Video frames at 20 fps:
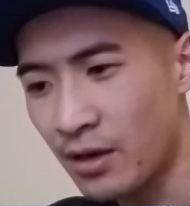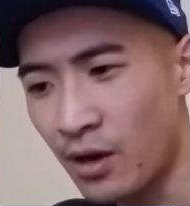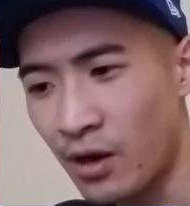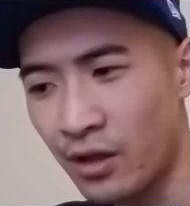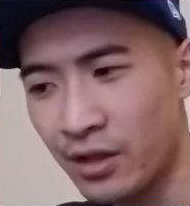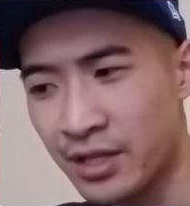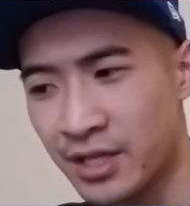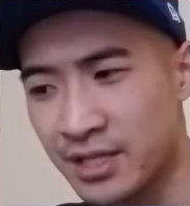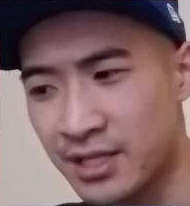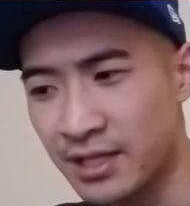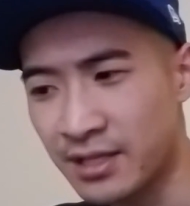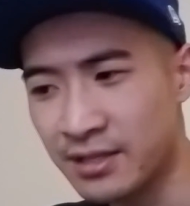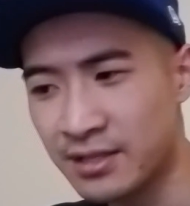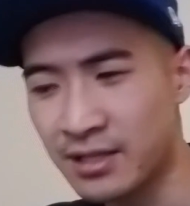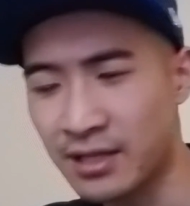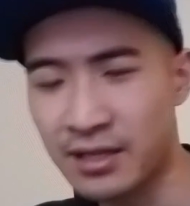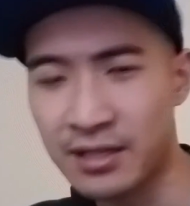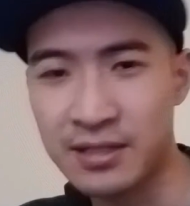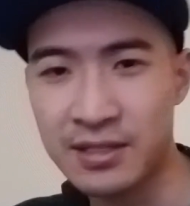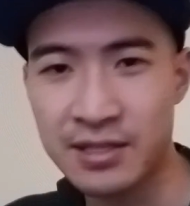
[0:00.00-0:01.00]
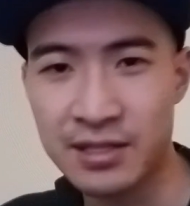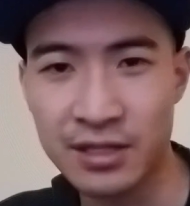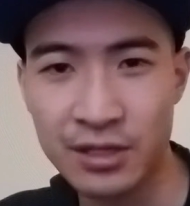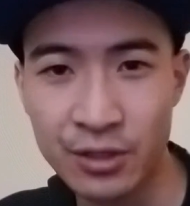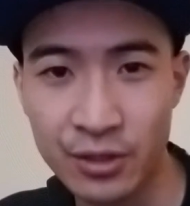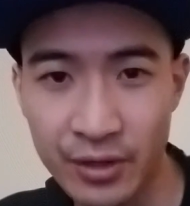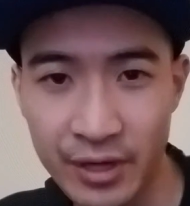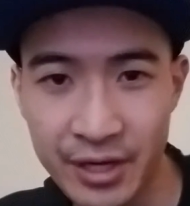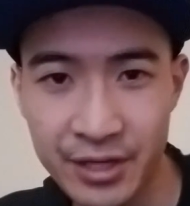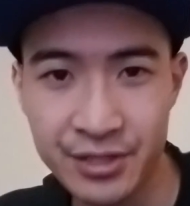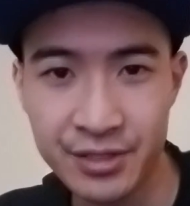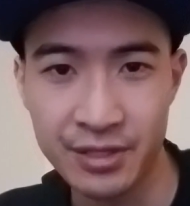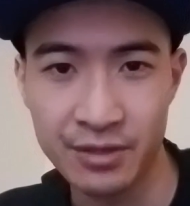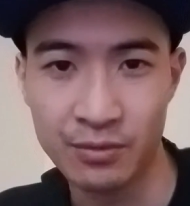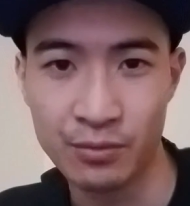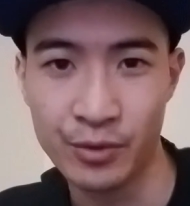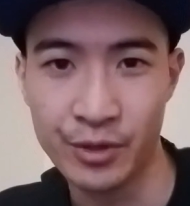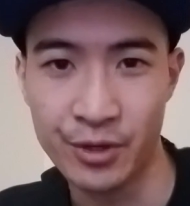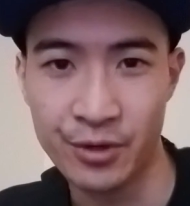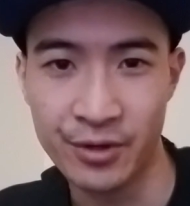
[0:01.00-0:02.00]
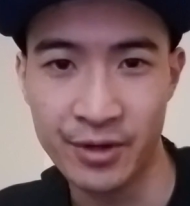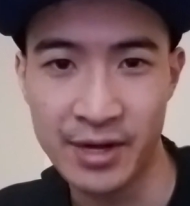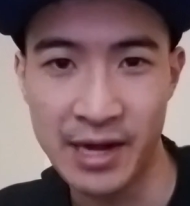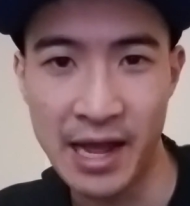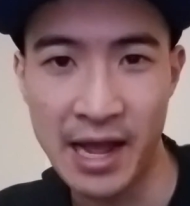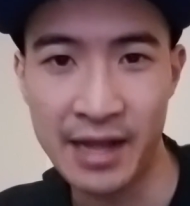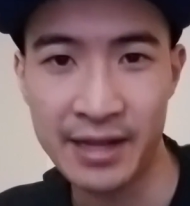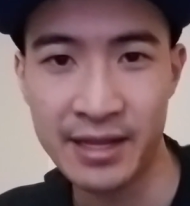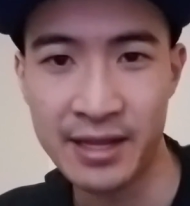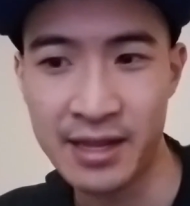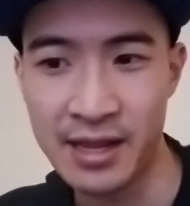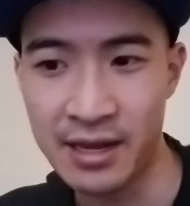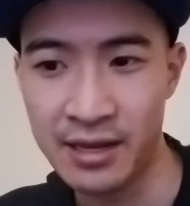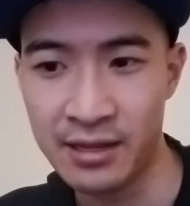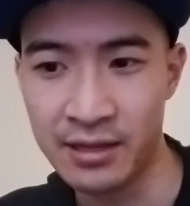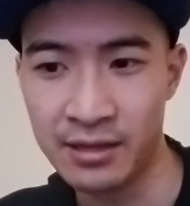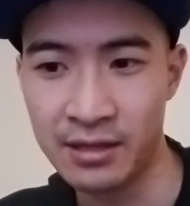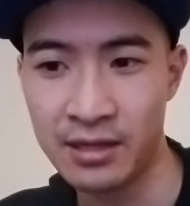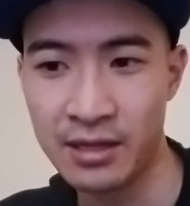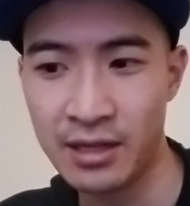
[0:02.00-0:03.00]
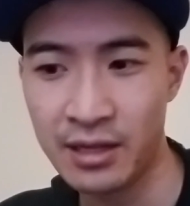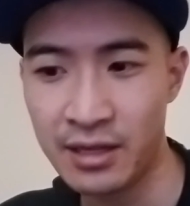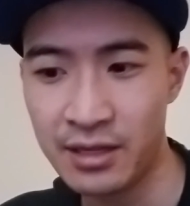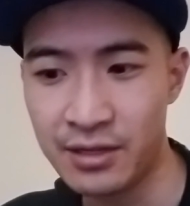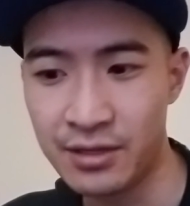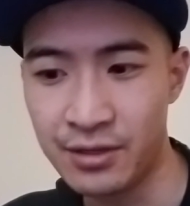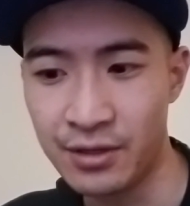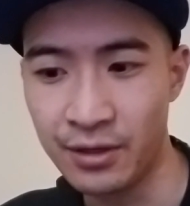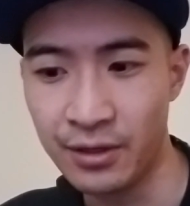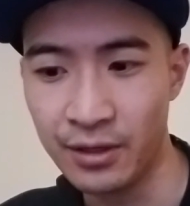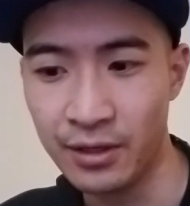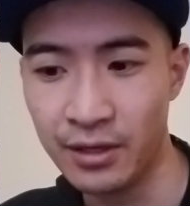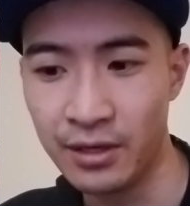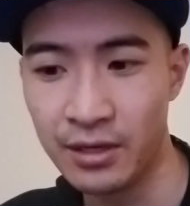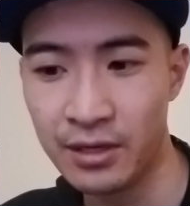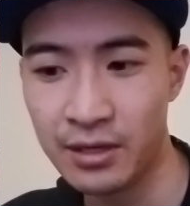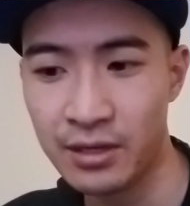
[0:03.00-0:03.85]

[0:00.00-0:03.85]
all this into consideration when you're not getting your